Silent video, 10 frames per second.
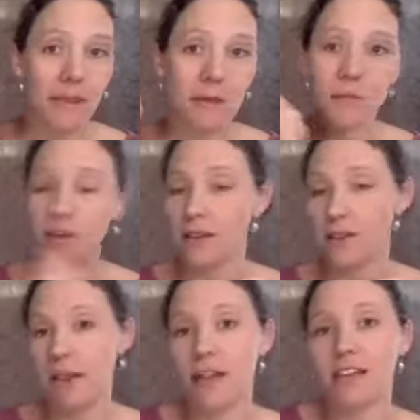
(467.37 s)
put it on
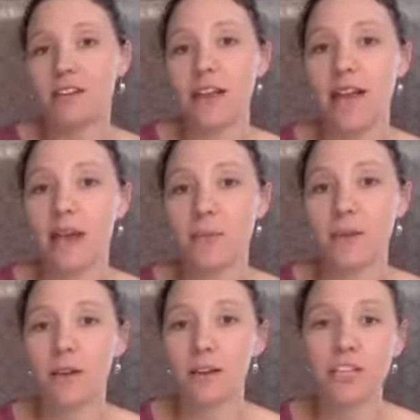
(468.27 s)
the back of your neck,
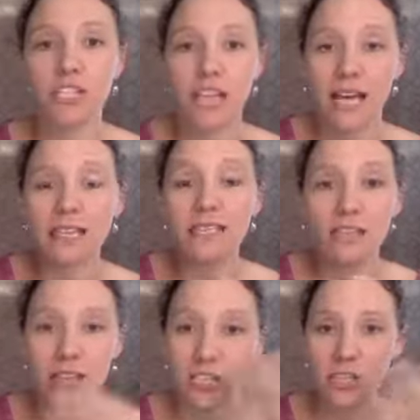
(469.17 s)
put it on your chest so
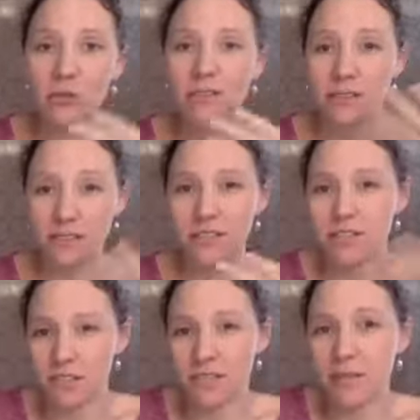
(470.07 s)
that you're
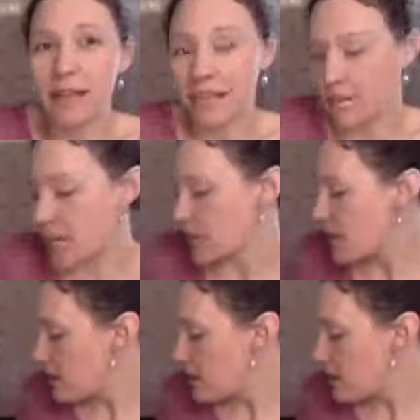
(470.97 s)
smelling it.